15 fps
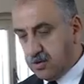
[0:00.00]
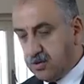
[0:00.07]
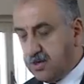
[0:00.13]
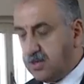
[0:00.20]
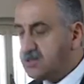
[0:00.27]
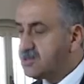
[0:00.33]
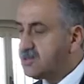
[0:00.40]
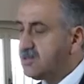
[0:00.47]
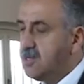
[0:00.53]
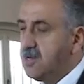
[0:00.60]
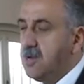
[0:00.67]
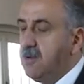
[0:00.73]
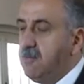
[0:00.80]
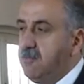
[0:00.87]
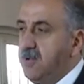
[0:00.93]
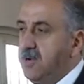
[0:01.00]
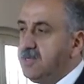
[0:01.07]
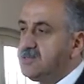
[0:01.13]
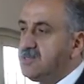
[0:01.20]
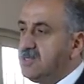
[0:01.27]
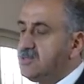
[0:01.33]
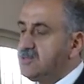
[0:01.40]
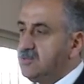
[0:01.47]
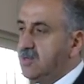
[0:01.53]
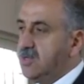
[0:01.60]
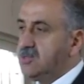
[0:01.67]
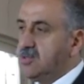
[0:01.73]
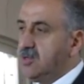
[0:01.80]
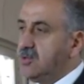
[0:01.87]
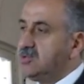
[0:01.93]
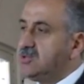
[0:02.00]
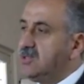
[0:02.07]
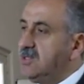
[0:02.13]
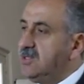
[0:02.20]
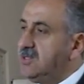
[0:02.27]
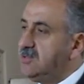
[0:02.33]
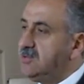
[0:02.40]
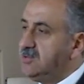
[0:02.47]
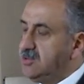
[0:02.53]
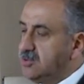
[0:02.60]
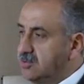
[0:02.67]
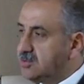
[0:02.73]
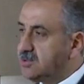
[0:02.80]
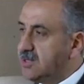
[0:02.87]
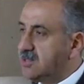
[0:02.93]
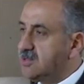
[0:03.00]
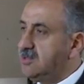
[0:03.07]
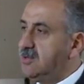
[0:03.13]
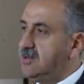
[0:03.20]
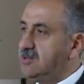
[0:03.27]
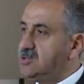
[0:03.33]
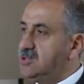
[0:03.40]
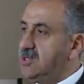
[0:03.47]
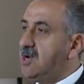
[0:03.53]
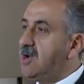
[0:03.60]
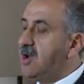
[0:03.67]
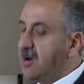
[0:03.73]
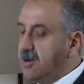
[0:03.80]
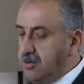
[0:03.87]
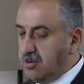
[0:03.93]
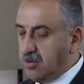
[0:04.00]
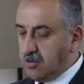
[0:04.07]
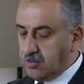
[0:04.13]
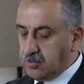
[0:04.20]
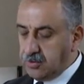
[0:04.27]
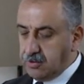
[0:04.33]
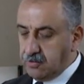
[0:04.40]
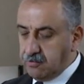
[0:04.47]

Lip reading: this brings us to a totally new technology, unknown.